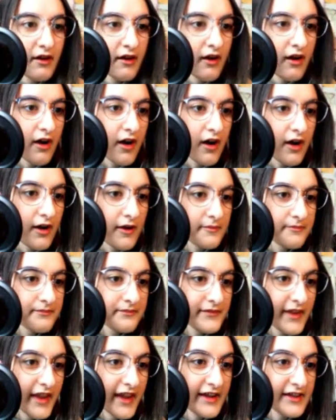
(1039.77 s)

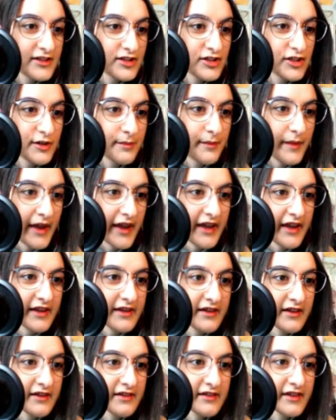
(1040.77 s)
And she
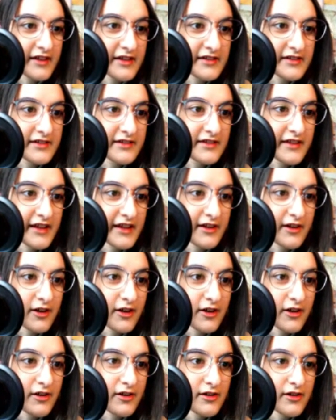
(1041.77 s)
made this
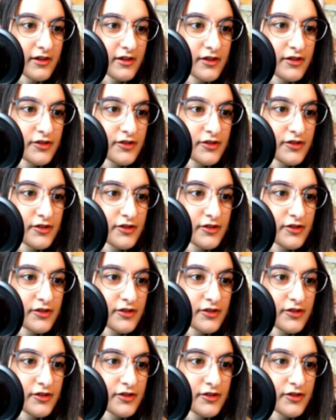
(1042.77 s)
little